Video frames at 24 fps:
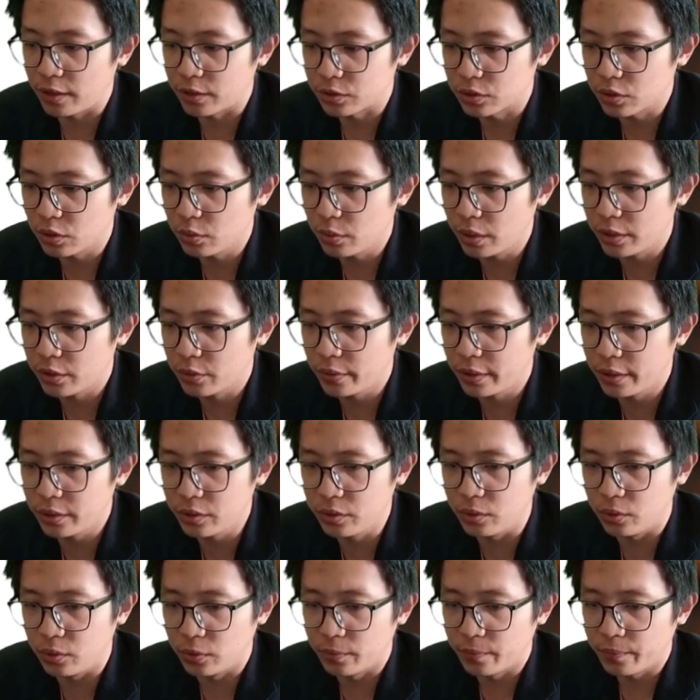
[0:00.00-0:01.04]
So what do we
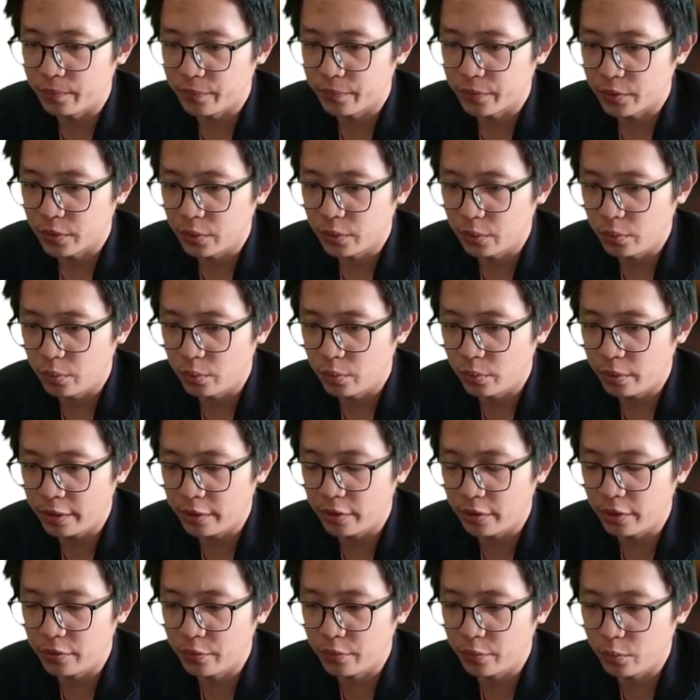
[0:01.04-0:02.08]
do?
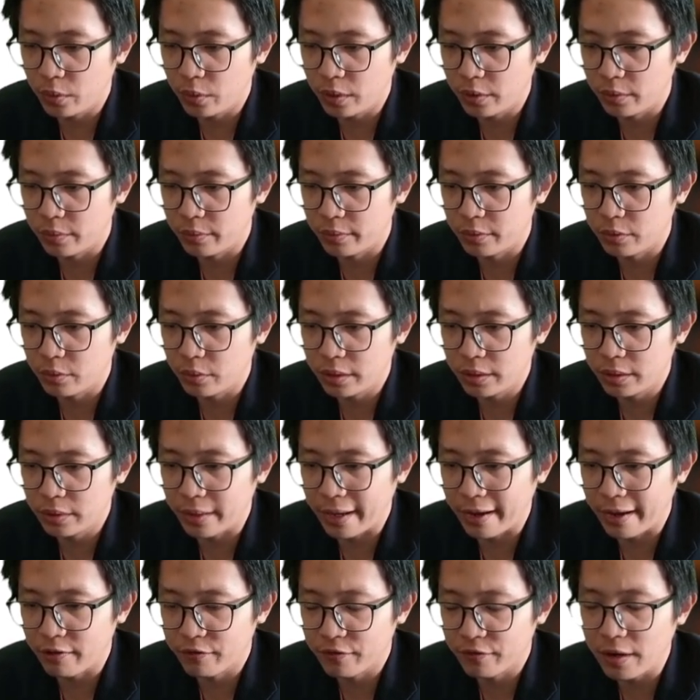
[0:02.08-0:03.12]
What if we don't want
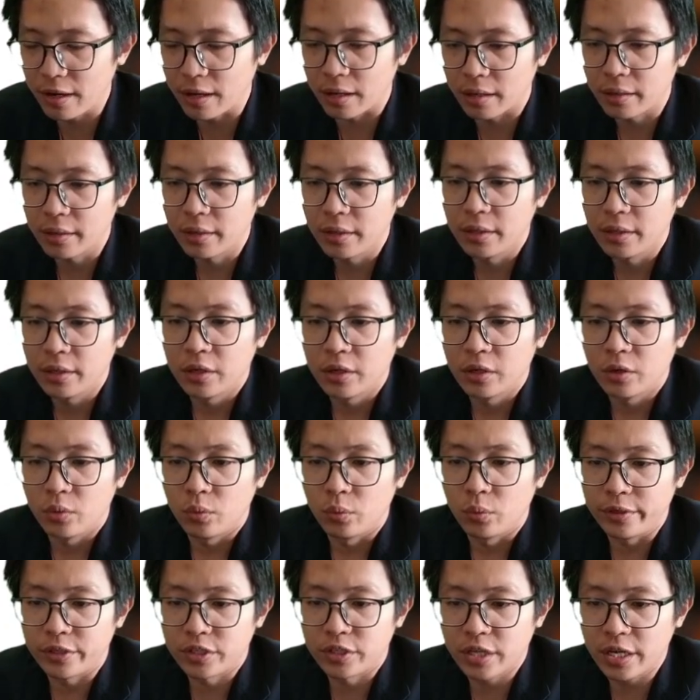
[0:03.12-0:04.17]
the alpha?
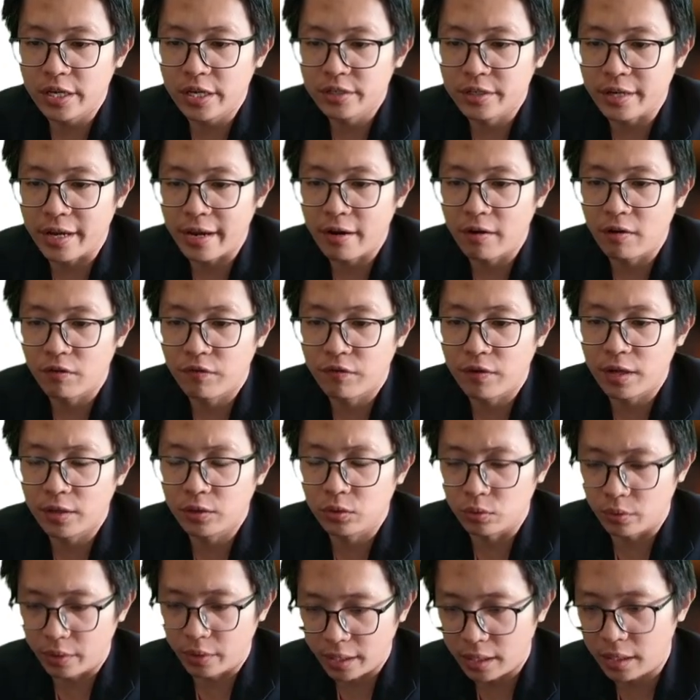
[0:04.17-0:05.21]
We change the alpha
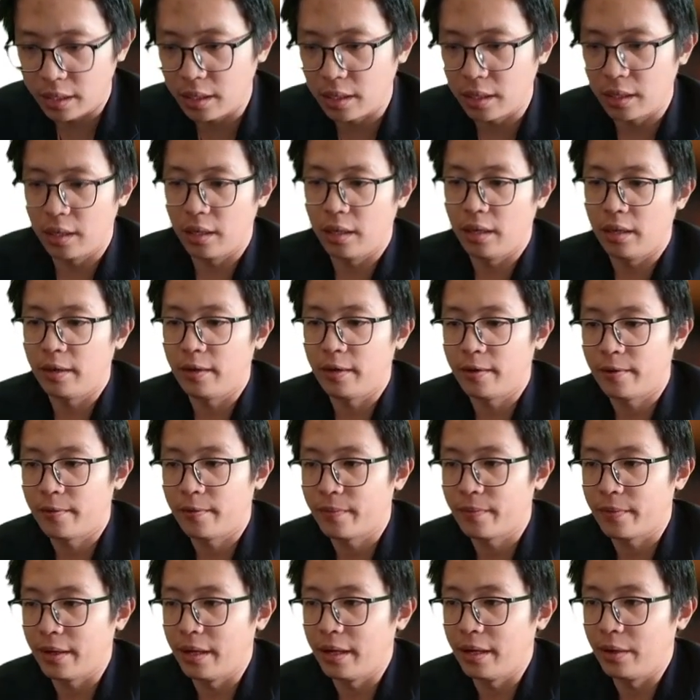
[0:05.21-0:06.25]
to a.
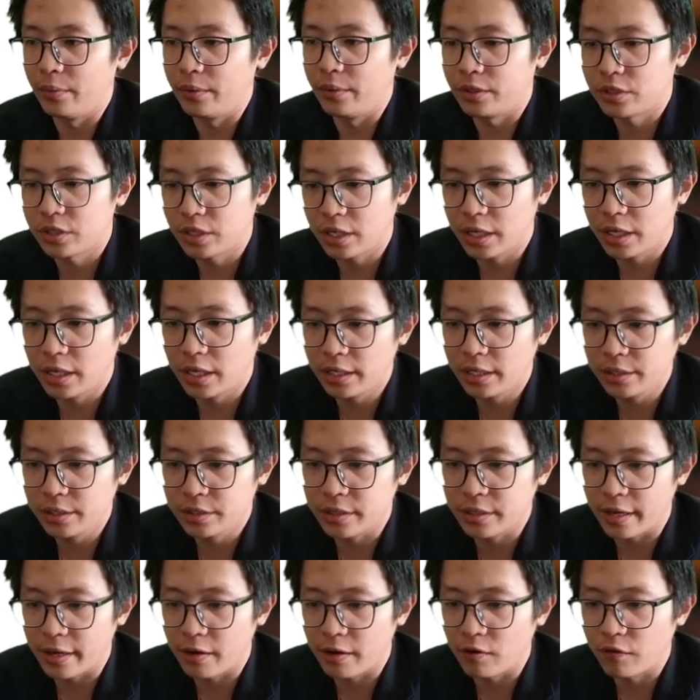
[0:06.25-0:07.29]
We
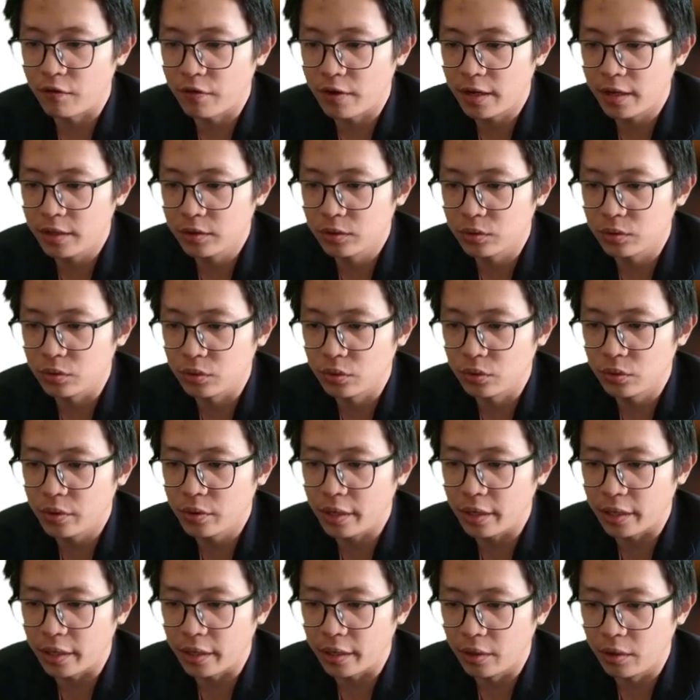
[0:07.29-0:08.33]
change the alpha
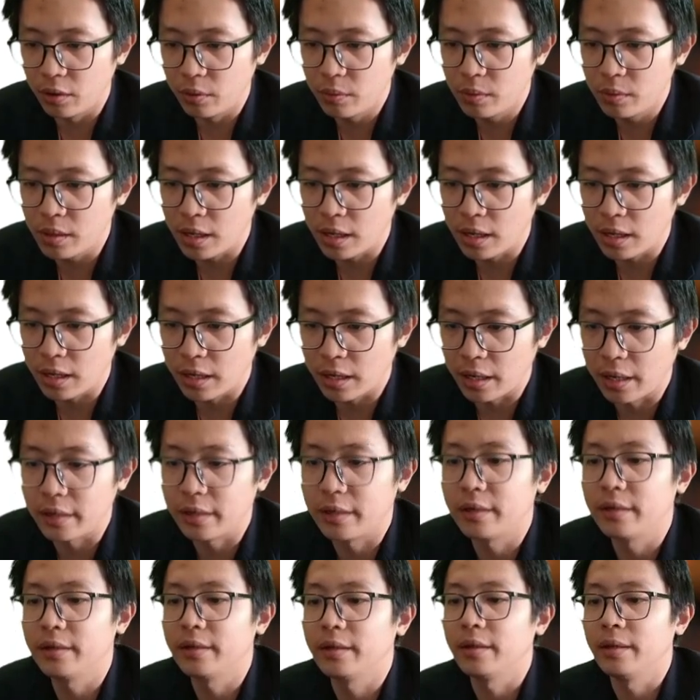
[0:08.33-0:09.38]
to a over
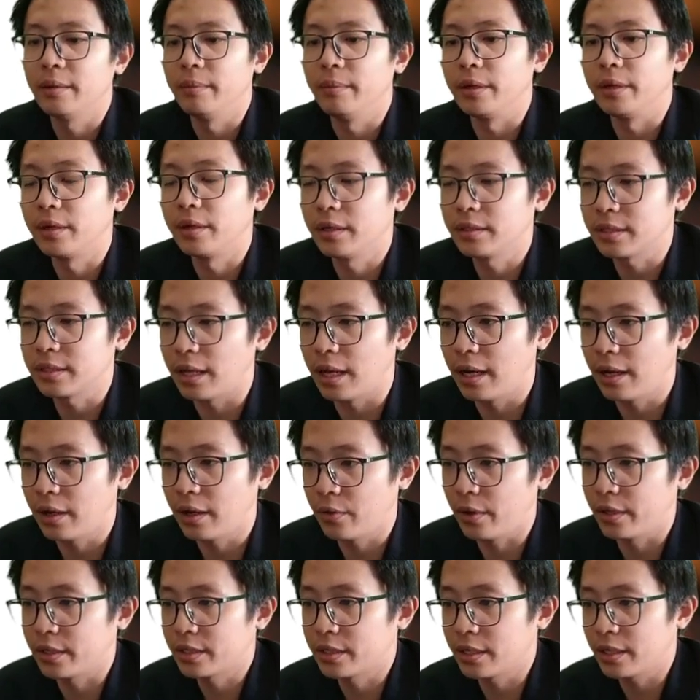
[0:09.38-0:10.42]
r because the
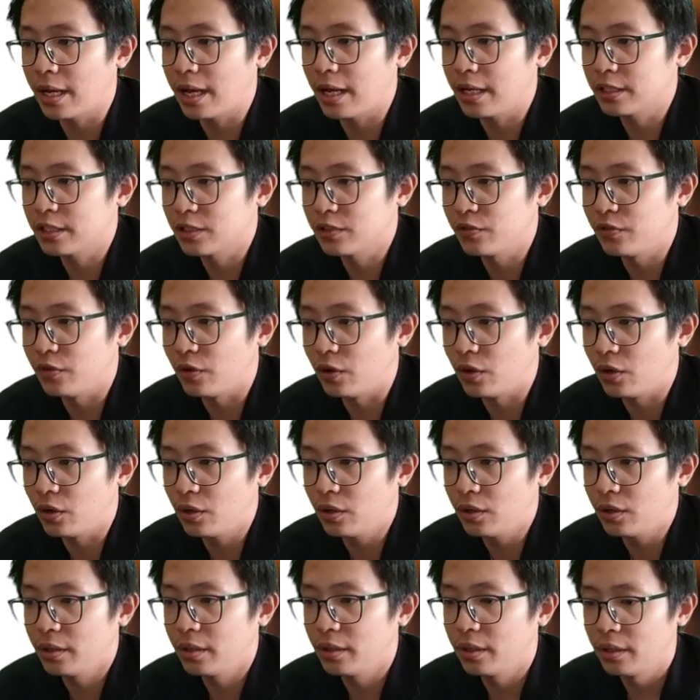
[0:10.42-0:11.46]
question asks
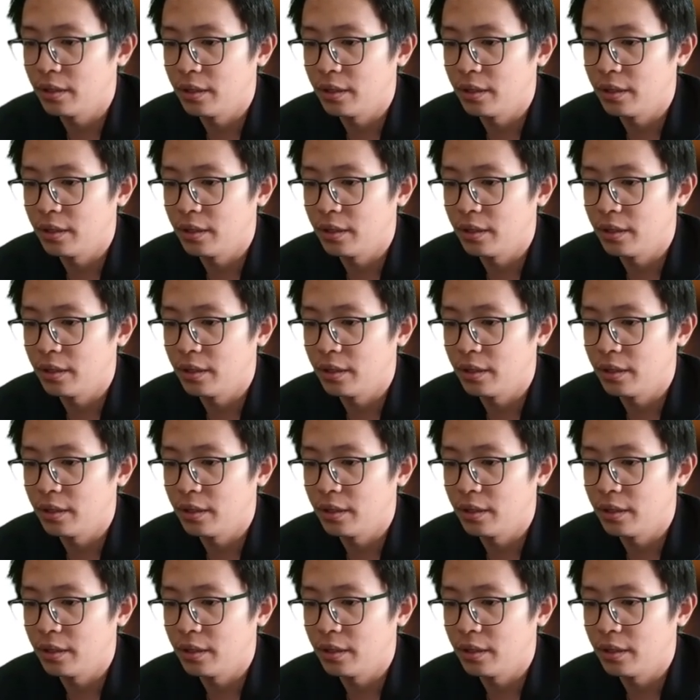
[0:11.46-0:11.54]
for